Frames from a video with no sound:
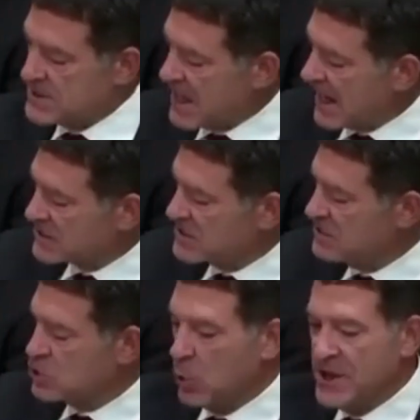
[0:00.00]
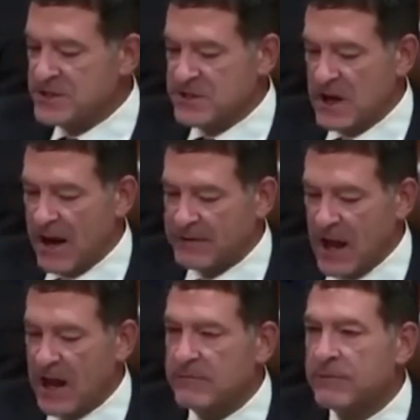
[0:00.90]
And the texts and tweets that
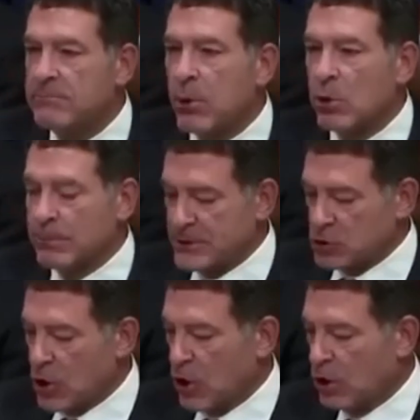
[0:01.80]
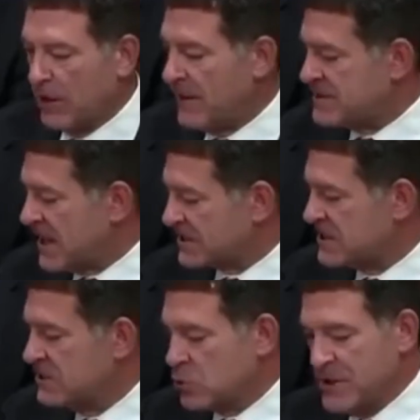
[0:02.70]
I've gotten from Border Patrol and the
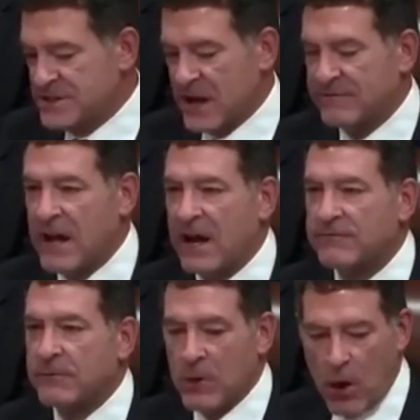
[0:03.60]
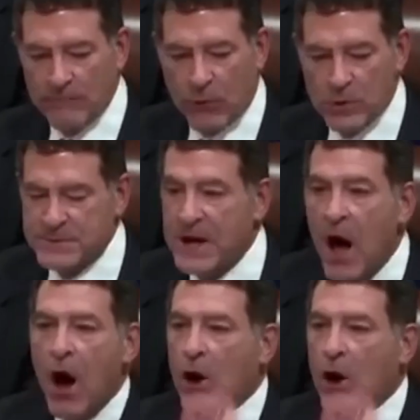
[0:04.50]
texts and tweets I've gotten from law enforcement